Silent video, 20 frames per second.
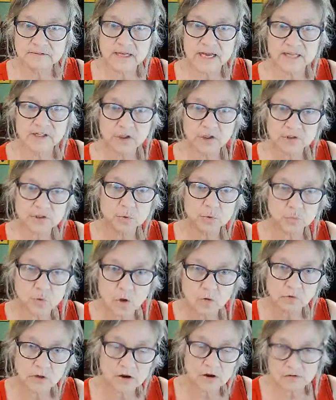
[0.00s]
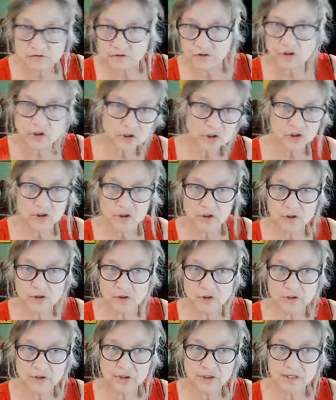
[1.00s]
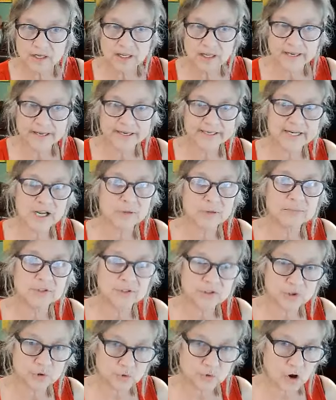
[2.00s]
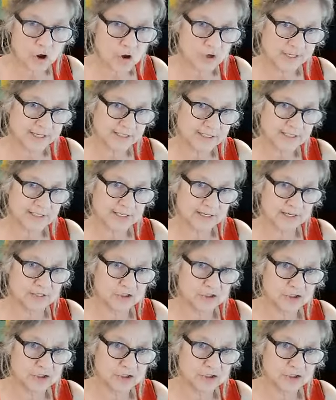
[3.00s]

I learned to roll over, and now I'm to the crawling stage.